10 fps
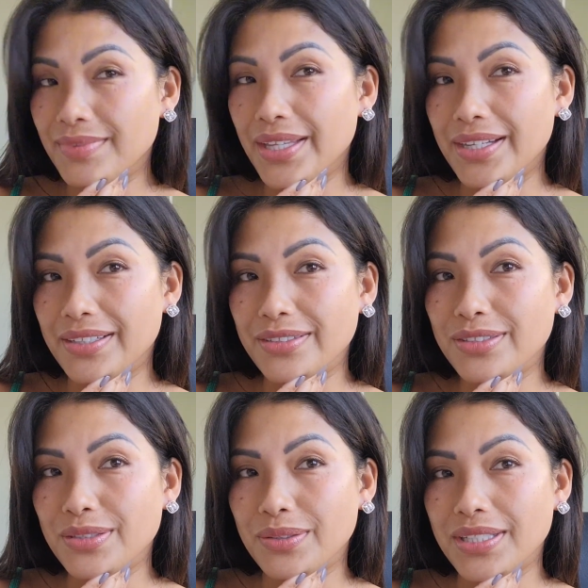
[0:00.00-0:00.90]
there
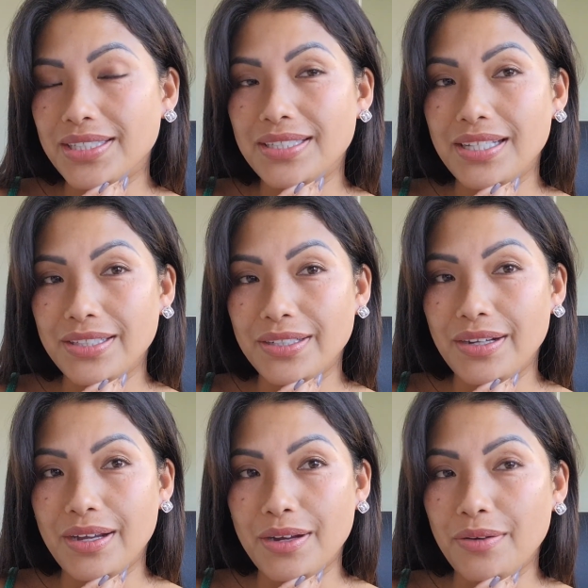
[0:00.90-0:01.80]
so that's another
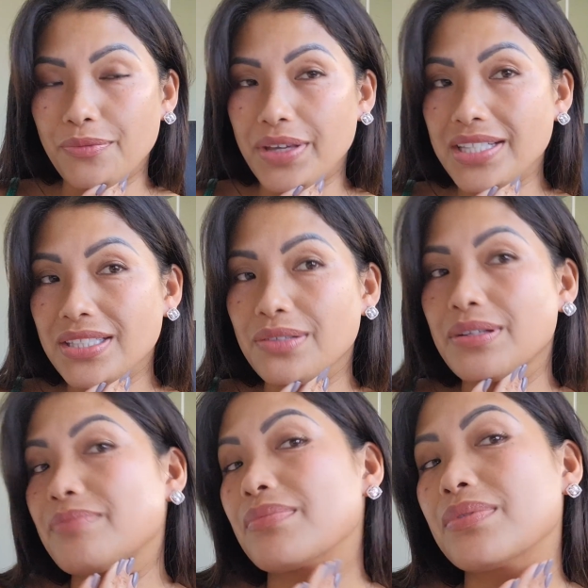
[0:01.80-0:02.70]
uh, face
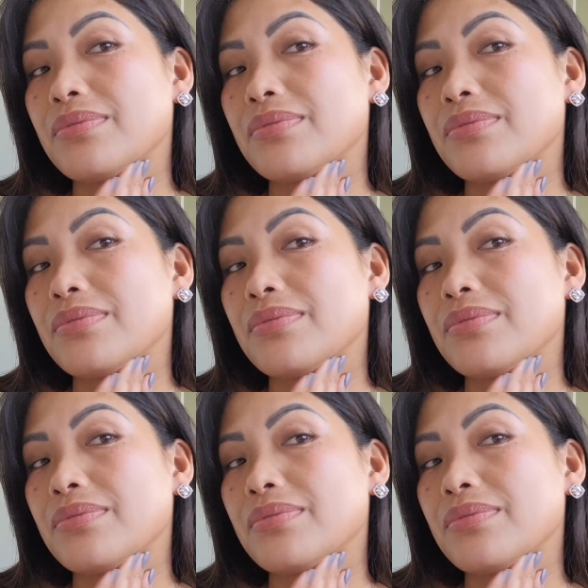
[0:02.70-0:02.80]
cream